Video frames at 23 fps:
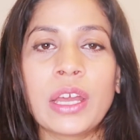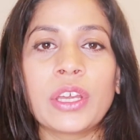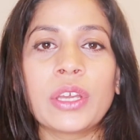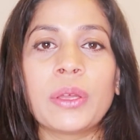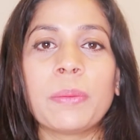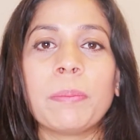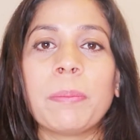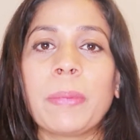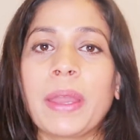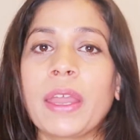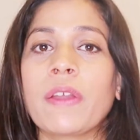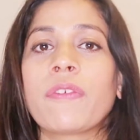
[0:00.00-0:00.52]

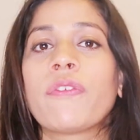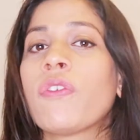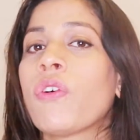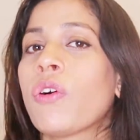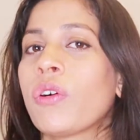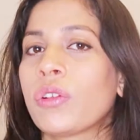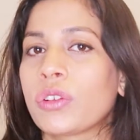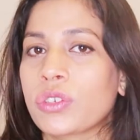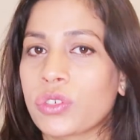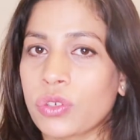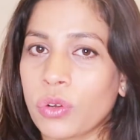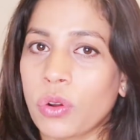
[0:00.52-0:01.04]
it may
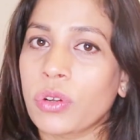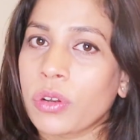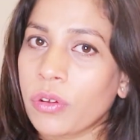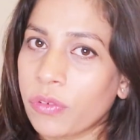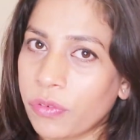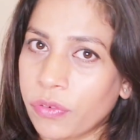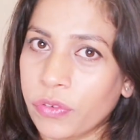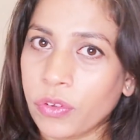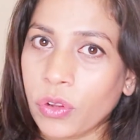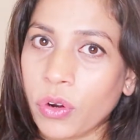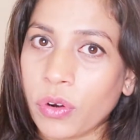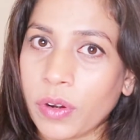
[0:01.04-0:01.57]
fall short
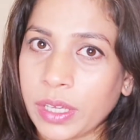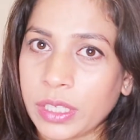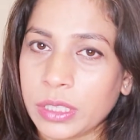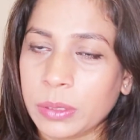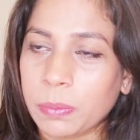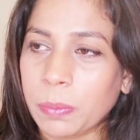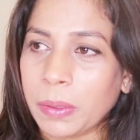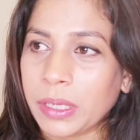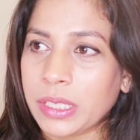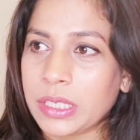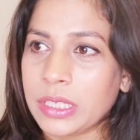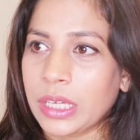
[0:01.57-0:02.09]
of your
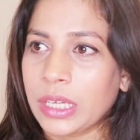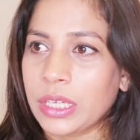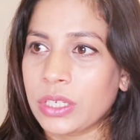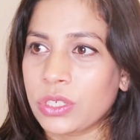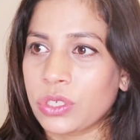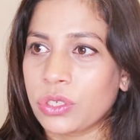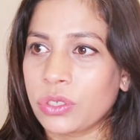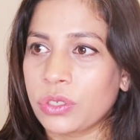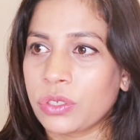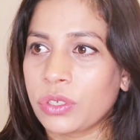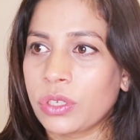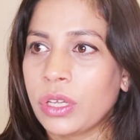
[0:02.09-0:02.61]

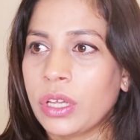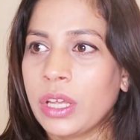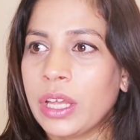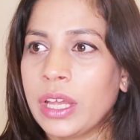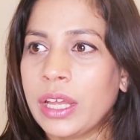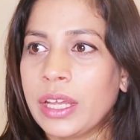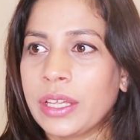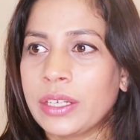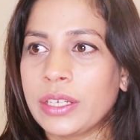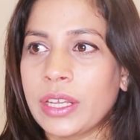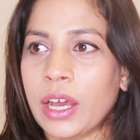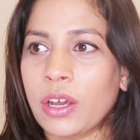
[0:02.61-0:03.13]
expectation.
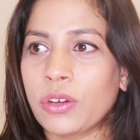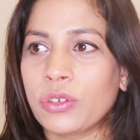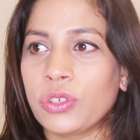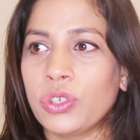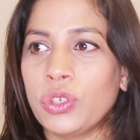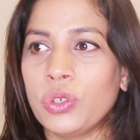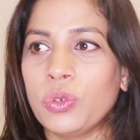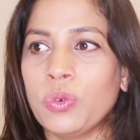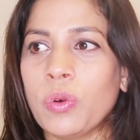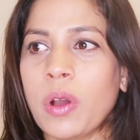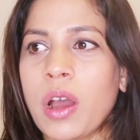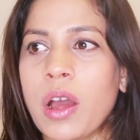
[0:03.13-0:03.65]
Now,
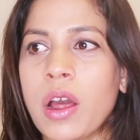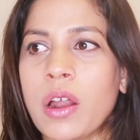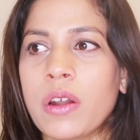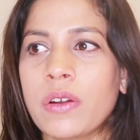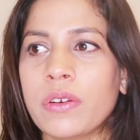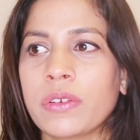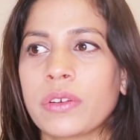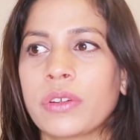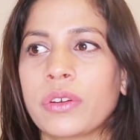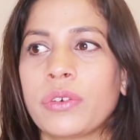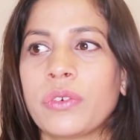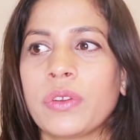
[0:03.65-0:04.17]
you
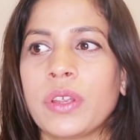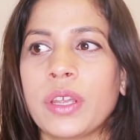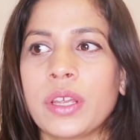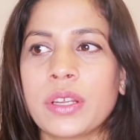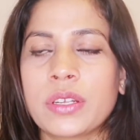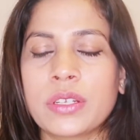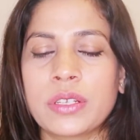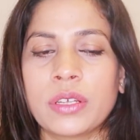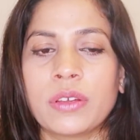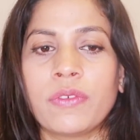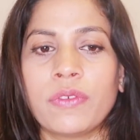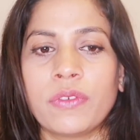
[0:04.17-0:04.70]
are
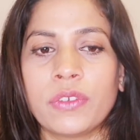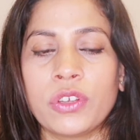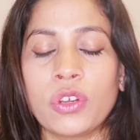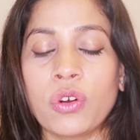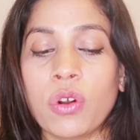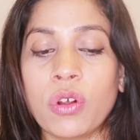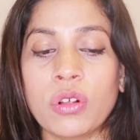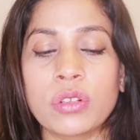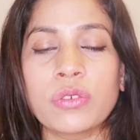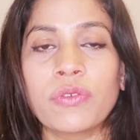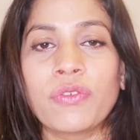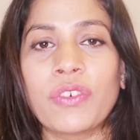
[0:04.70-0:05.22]
creative. You're
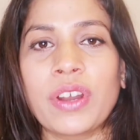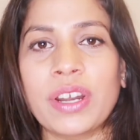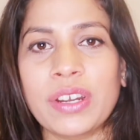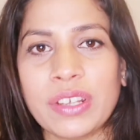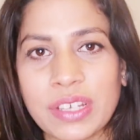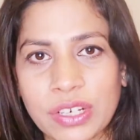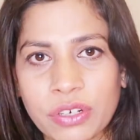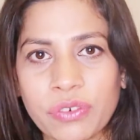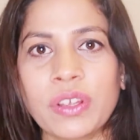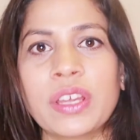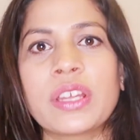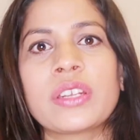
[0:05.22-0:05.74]
also very
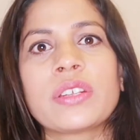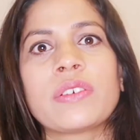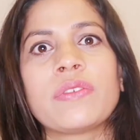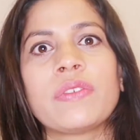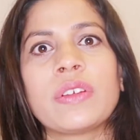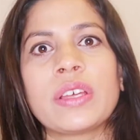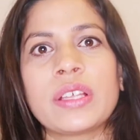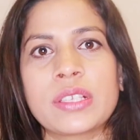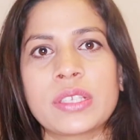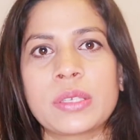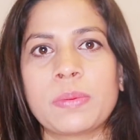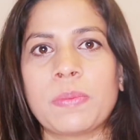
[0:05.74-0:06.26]

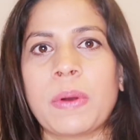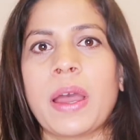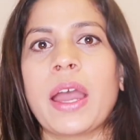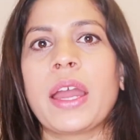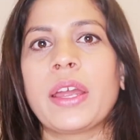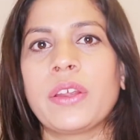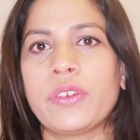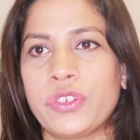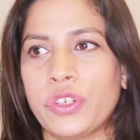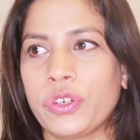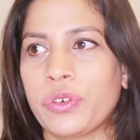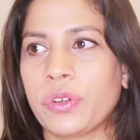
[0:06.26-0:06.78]
creatively
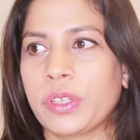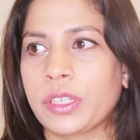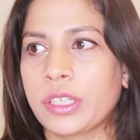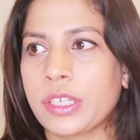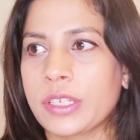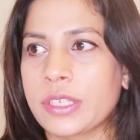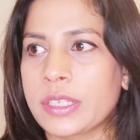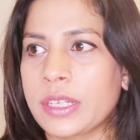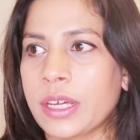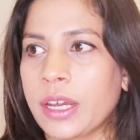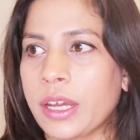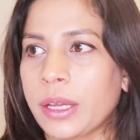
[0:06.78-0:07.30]
inspired during
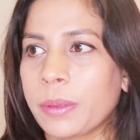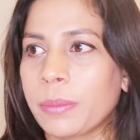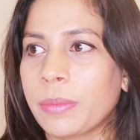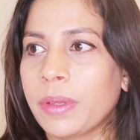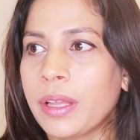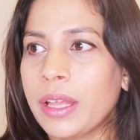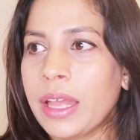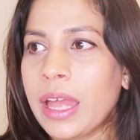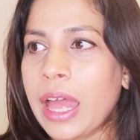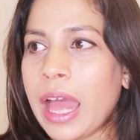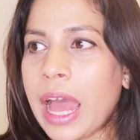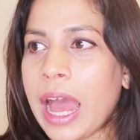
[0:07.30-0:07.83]
this time
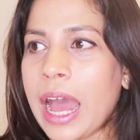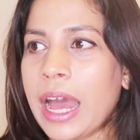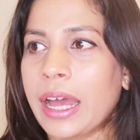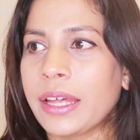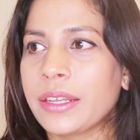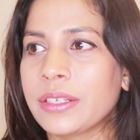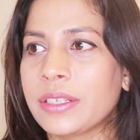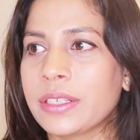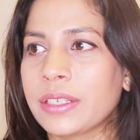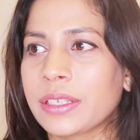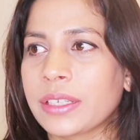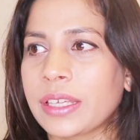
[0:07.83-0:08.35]

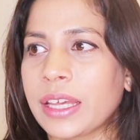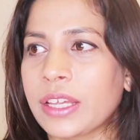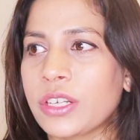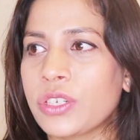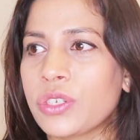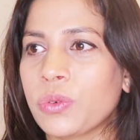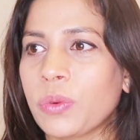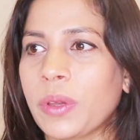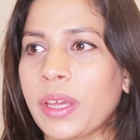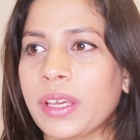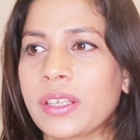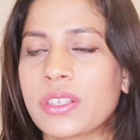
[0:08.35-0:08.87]
and can
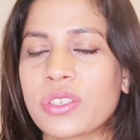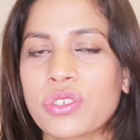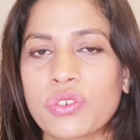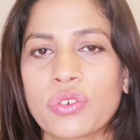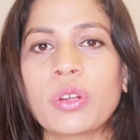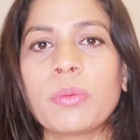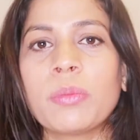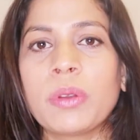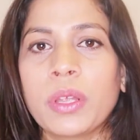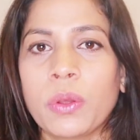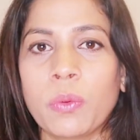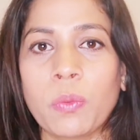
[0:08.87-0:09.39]
do
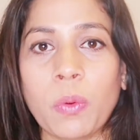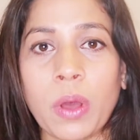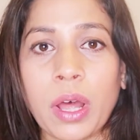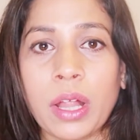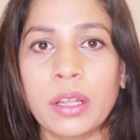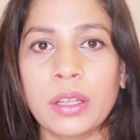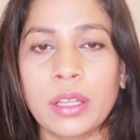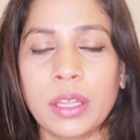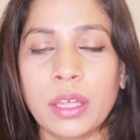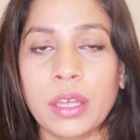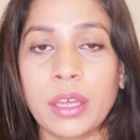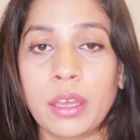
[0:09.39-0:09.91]
extremely
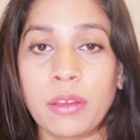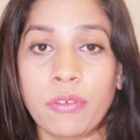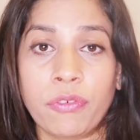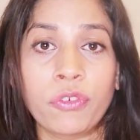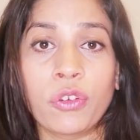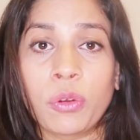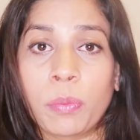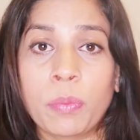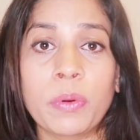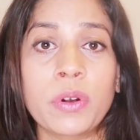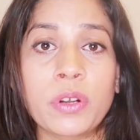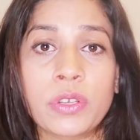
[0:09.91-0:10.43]
well if
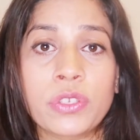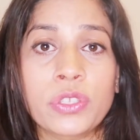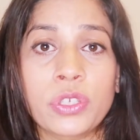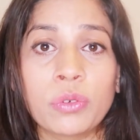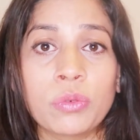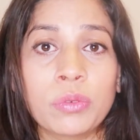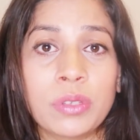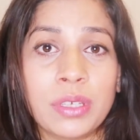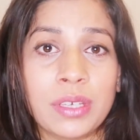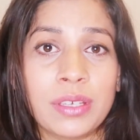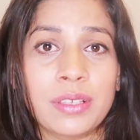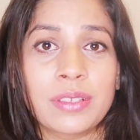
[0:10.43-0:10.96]
you
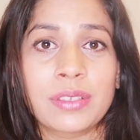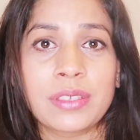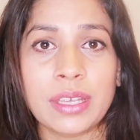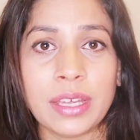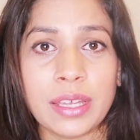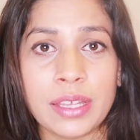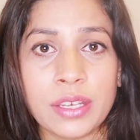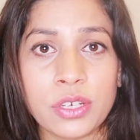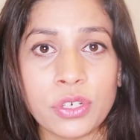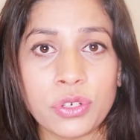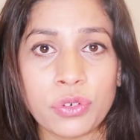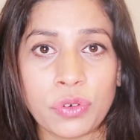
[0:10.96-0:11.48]
pursue these
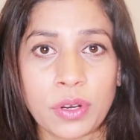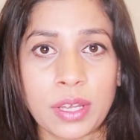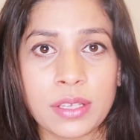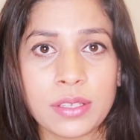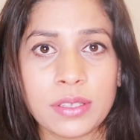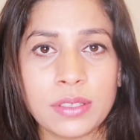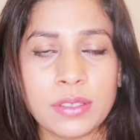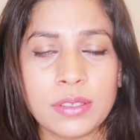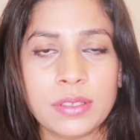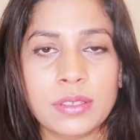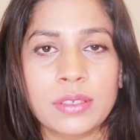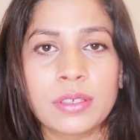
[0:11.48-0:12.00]

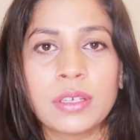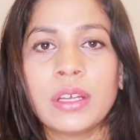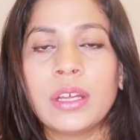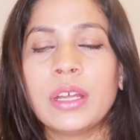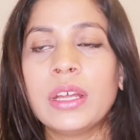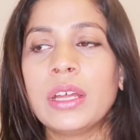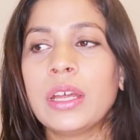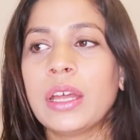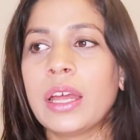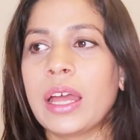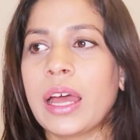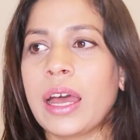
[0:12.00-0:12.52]
interests.
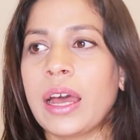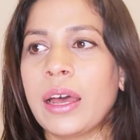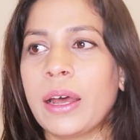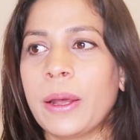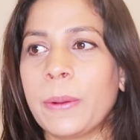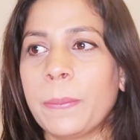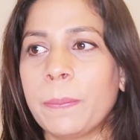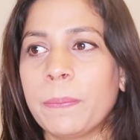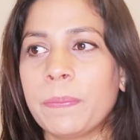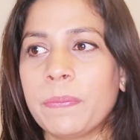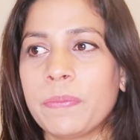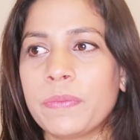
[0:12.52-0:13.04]

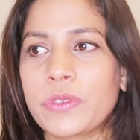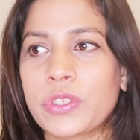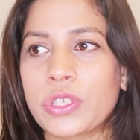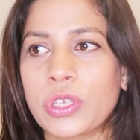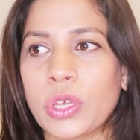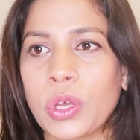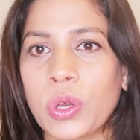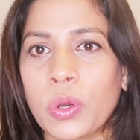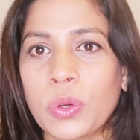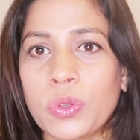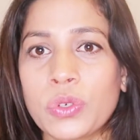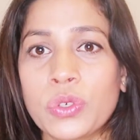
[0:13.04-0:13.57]

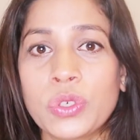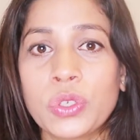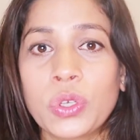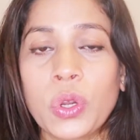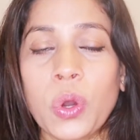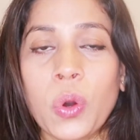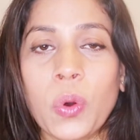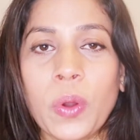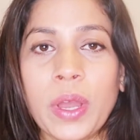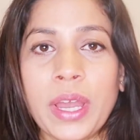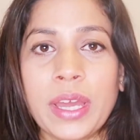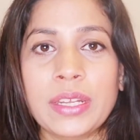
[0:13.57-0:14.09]
So
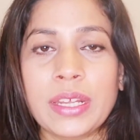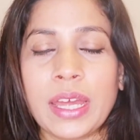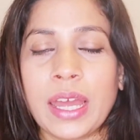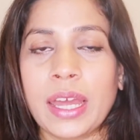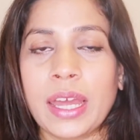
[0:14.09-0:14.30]
go ahead